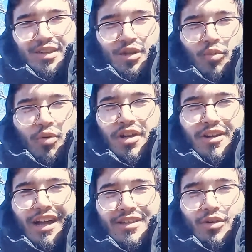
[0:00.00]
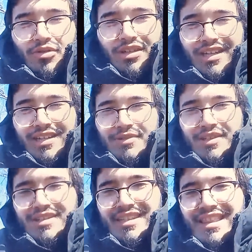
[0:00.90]
no wonder I don't get it
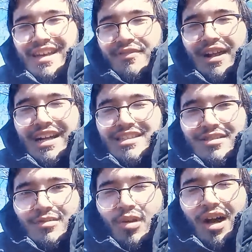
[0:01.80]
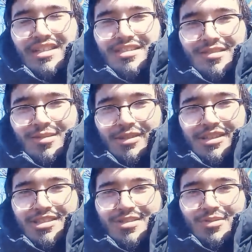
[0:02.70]
because I never actually watched the Three
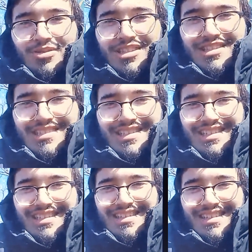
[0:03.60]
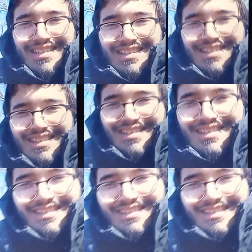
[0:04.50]
Stooges. You